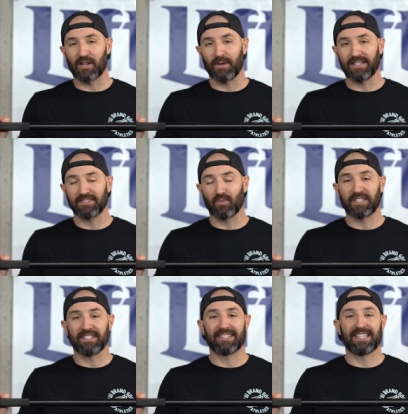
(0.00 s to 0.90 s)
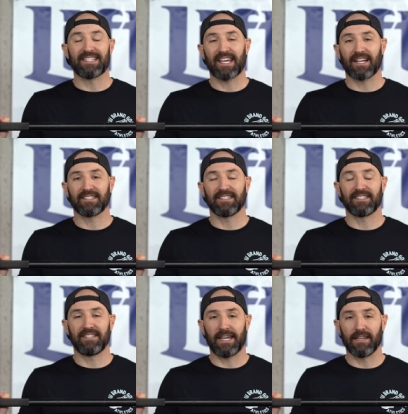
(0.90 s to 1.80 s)
there is, which is the Texas
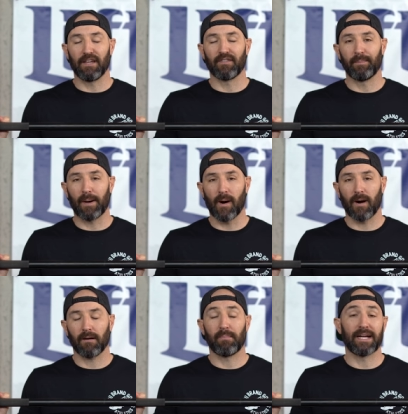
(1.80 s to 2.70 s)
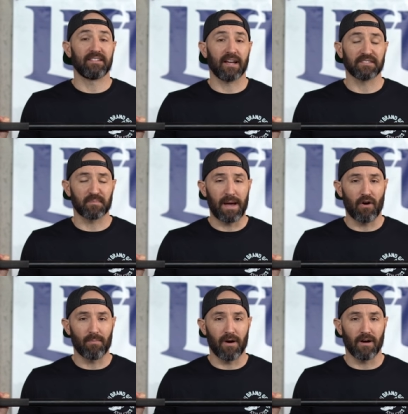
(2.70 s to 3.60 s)
Deadlift Bar by Texas
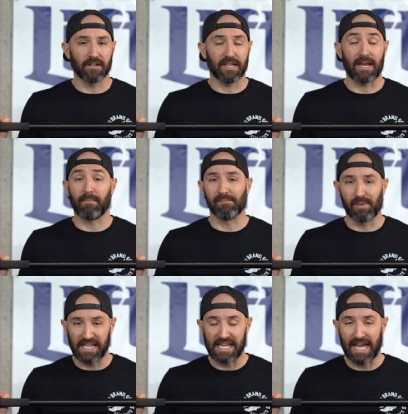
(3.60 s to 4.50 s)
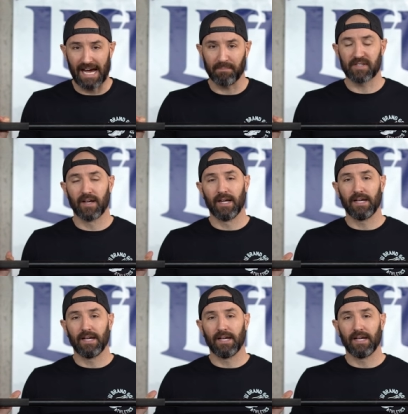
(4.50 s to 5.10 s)
Power Bars and by Buddy Capps.